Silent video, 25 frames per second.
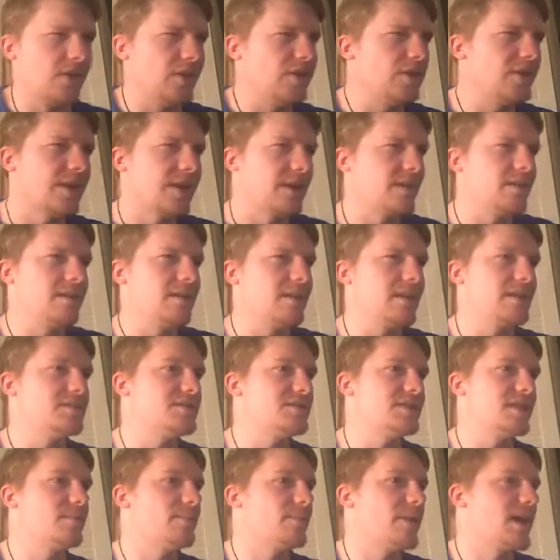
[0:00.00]
learning
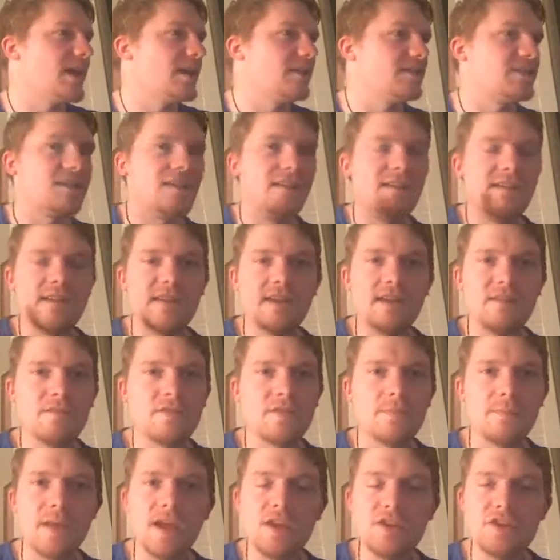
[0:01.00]
is about taking
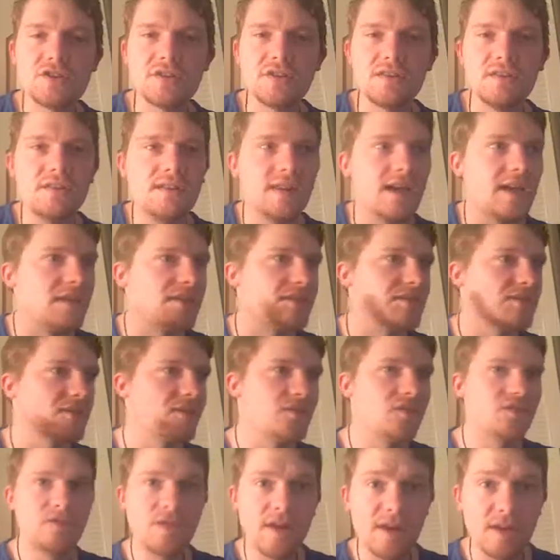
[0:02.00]
information that
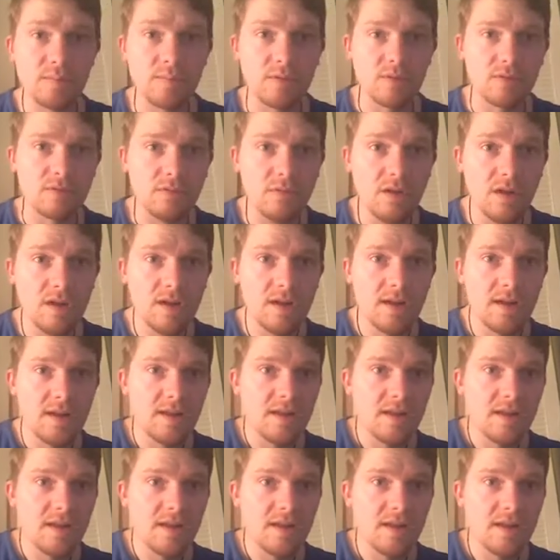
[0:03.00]
is credible,